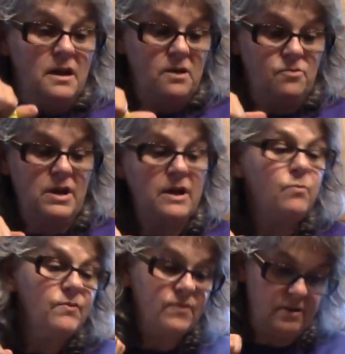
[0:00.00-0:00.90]
Okay,
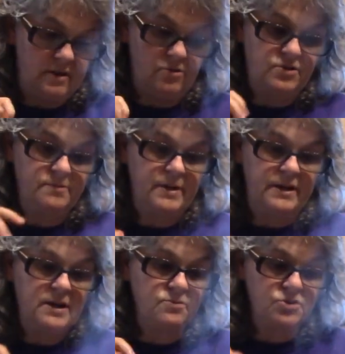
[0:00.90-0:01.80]
we've got our
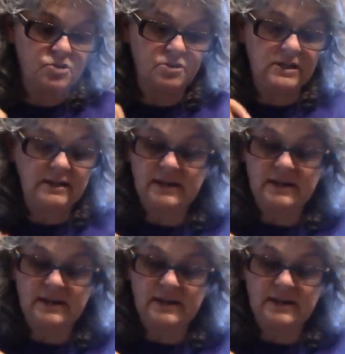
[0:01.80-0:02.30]
tomatoes cooking